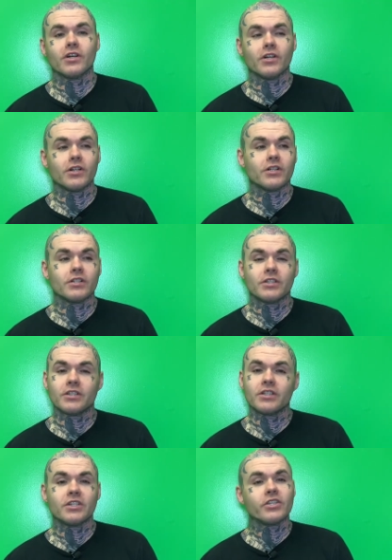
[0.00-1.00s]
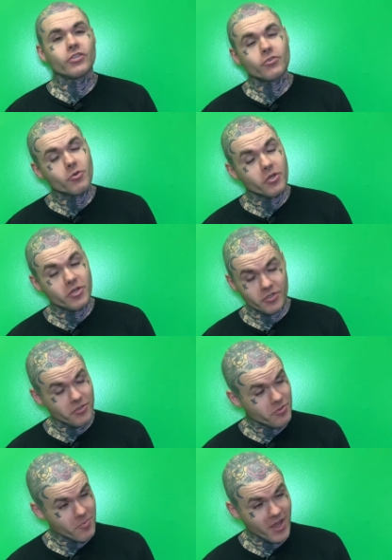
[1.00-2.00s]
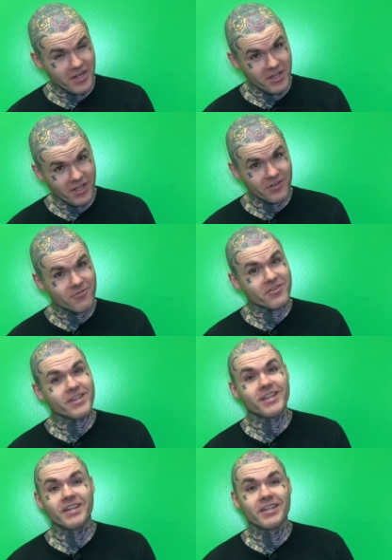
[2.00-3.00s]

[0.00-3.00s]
You may not agree.